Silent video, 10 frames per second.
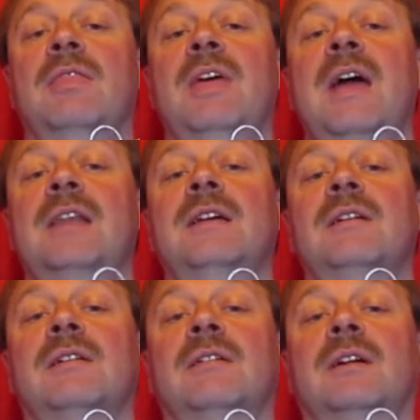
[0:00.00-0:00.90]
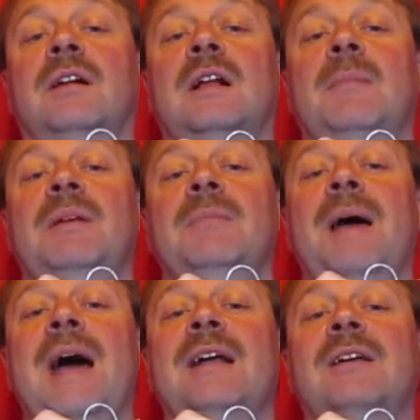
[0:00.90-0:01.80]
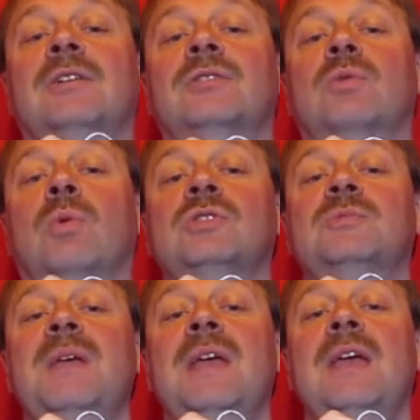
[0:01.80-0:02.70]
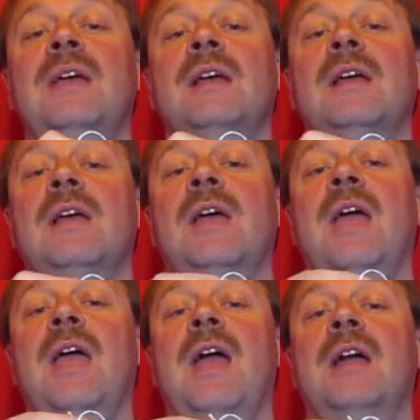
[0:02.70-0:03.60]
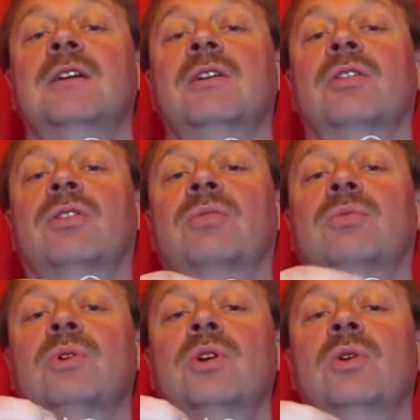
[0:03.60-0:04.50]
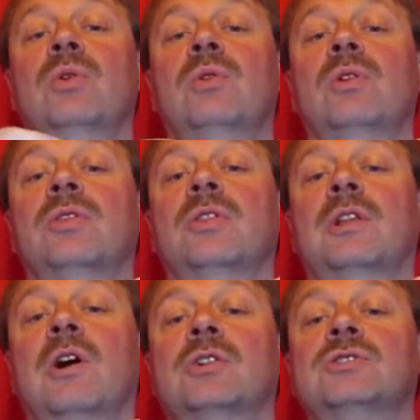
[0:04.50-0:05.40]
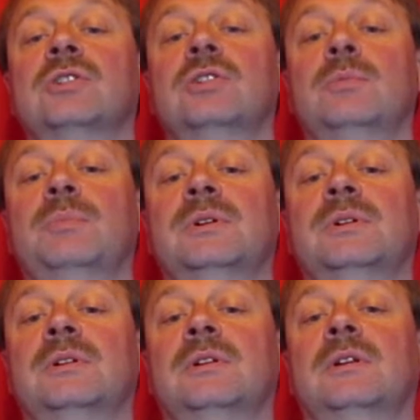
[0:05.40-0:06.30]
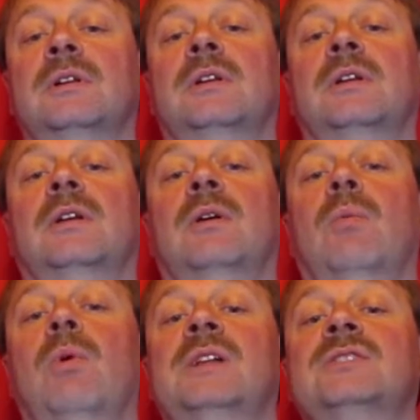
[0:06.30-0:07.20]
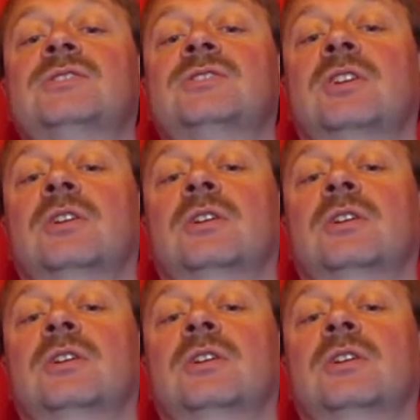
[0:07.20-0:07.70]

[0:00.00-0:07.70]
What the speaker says: then coming back towards me and through the large loop. Once,